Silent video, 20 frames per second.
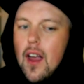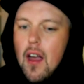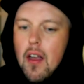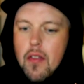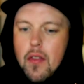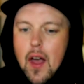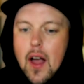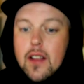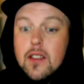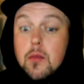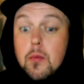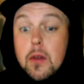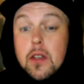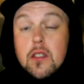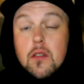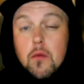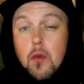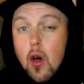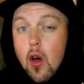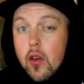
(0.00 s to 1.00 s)
And that
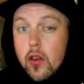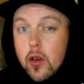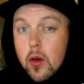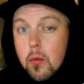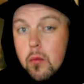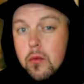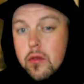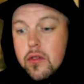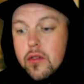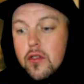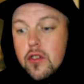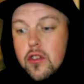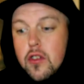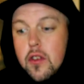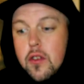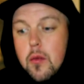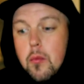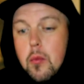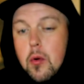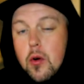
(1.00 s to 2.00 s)
speaks volumes to
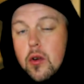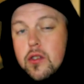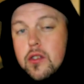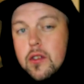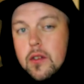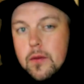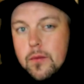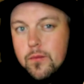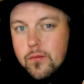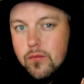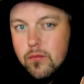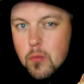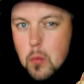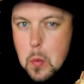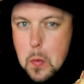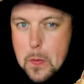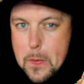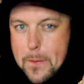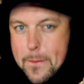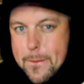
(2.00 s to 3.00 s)
the person.
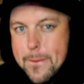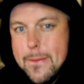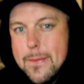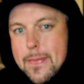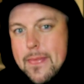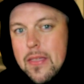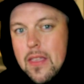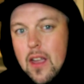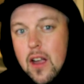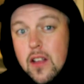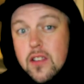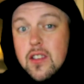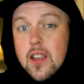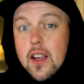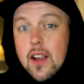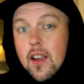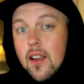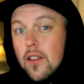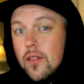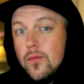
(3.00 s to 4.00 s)
It's
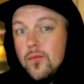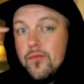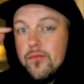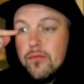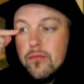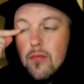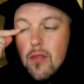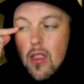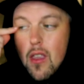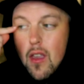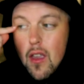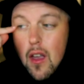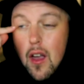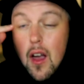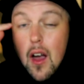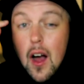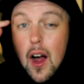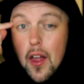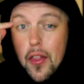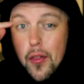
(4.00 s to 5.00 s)
like,
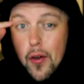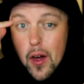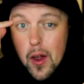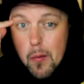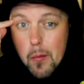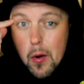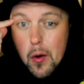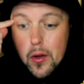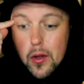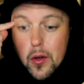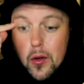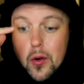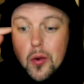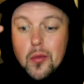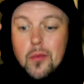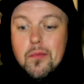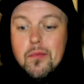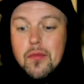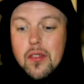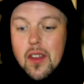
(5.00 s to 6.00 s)
I thought about
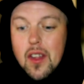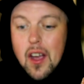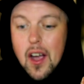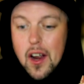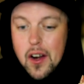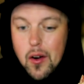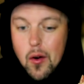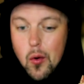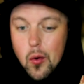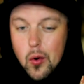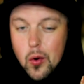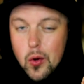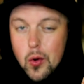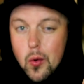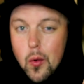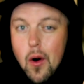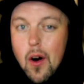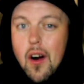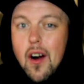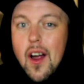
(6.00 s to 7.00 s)
you I know who
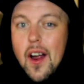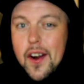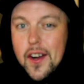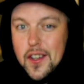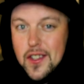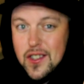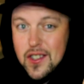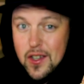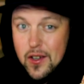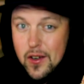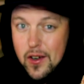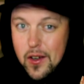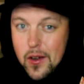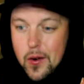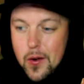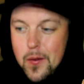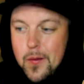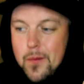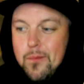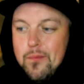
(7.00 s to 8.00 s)
you are, I consider
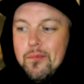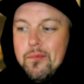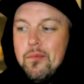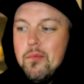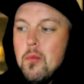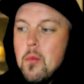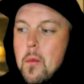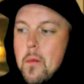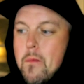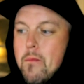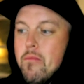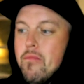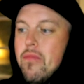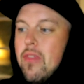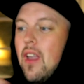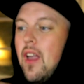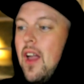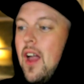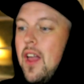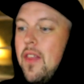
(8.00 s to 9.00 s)
you.
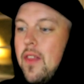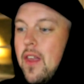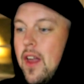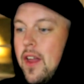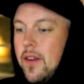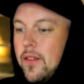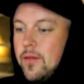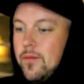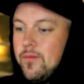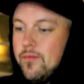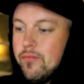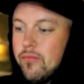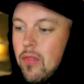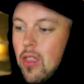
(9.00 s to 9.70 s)
And then